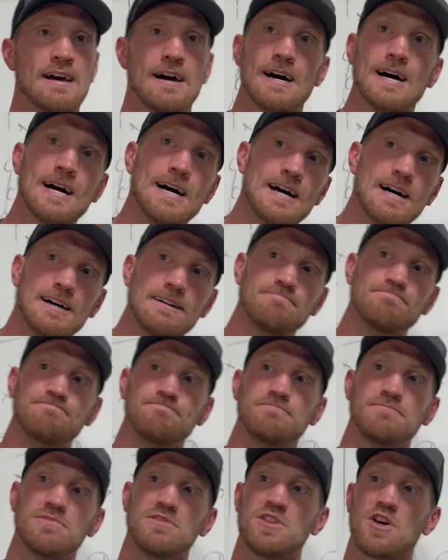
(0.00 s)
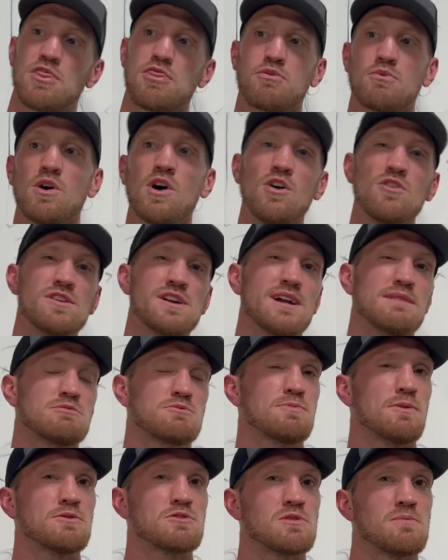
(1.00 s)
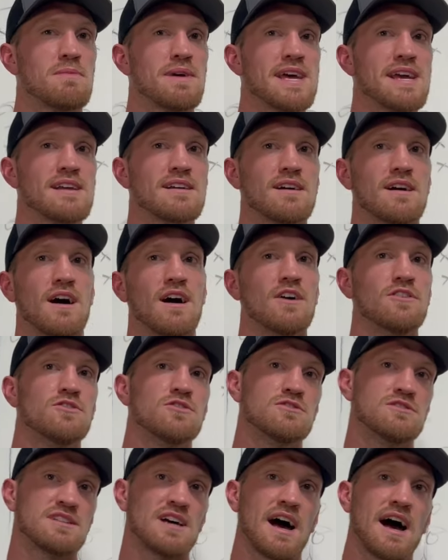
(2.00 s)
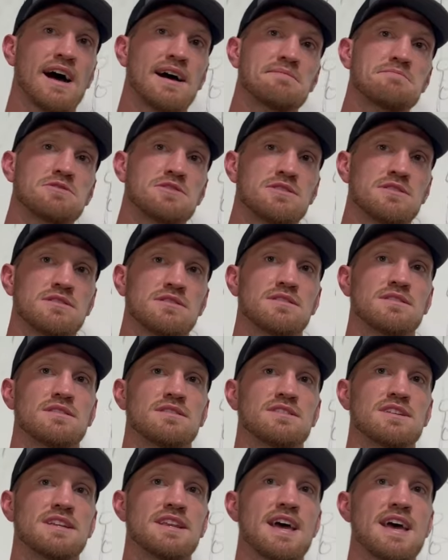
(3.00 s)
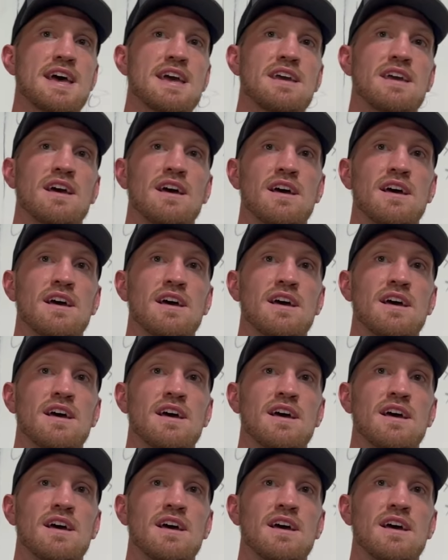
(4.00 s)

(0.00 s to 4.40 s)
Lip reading: the throw that I'm supposed to make 100 times today